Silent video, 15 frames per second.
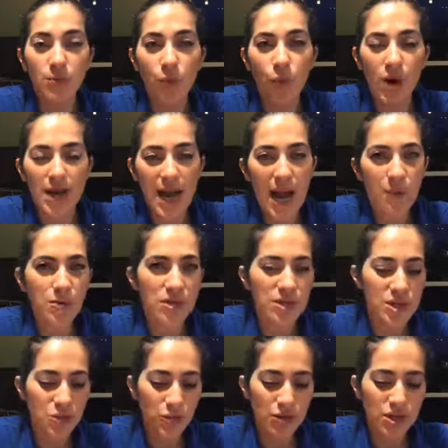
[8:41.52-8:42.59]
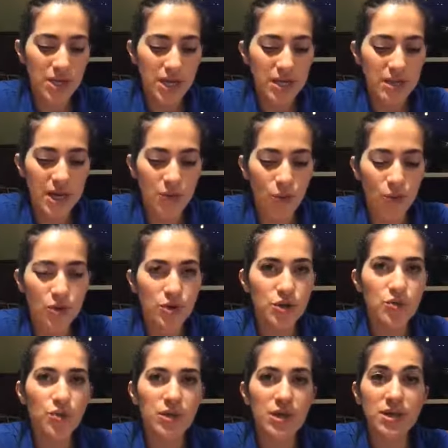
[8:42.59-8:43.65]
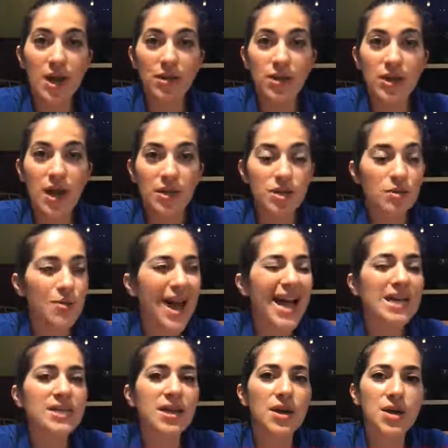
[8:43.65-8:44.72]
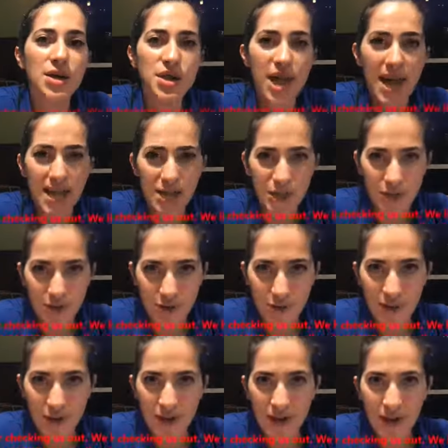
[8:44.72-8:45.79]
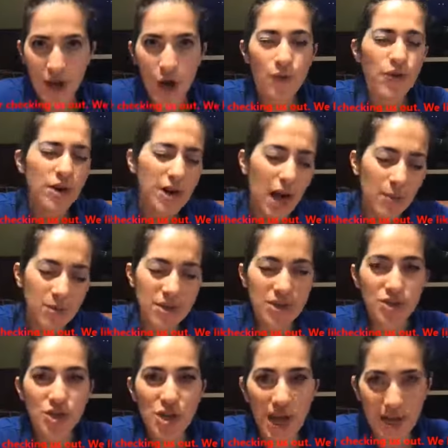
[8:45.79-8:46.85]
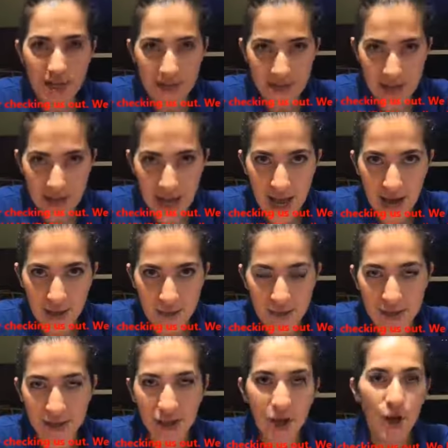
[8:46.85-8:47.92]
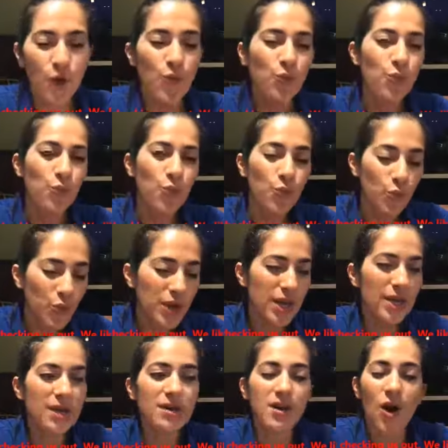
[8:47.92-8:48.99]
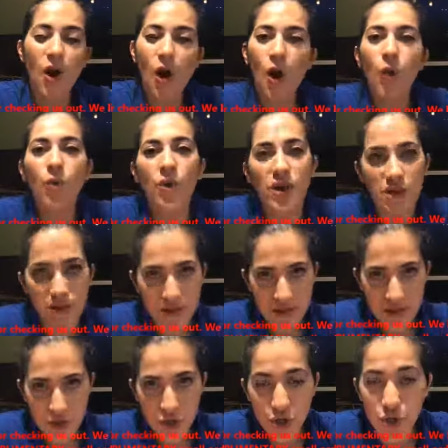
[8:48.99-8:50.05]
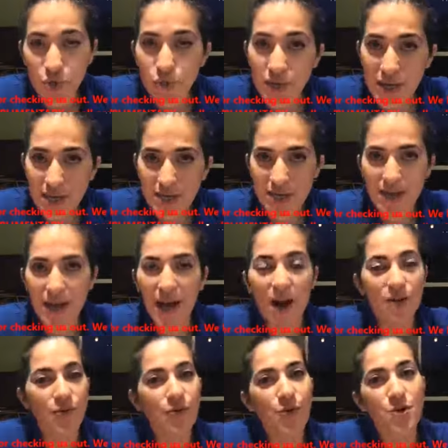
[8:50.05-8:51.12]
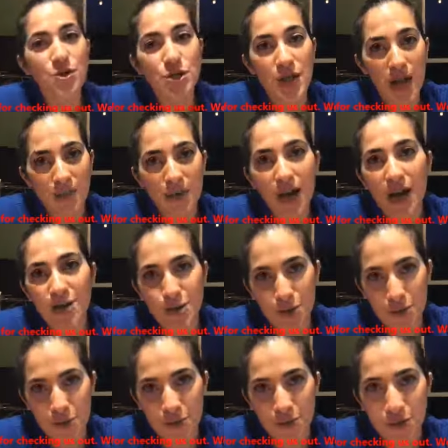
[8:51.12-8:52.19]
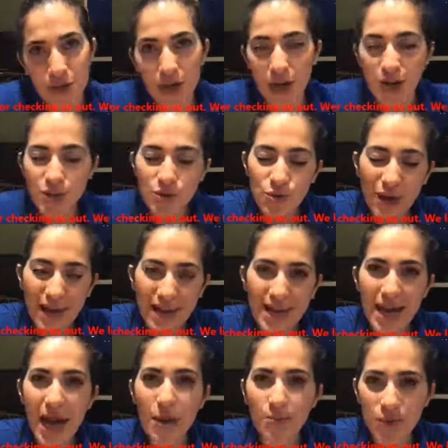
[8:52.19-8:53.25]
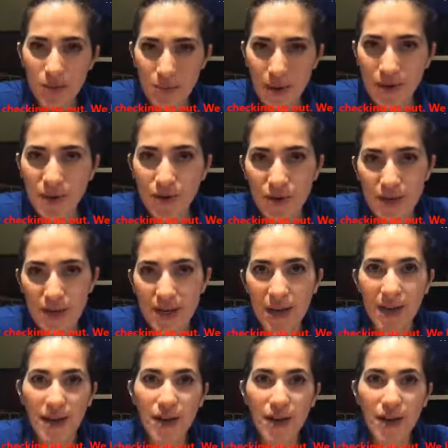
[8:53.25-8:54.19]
what happens is when you're taking that order, you want to tell the customer, as a thank you for coming and checking us out, we always treat our first-time customers to a complimentary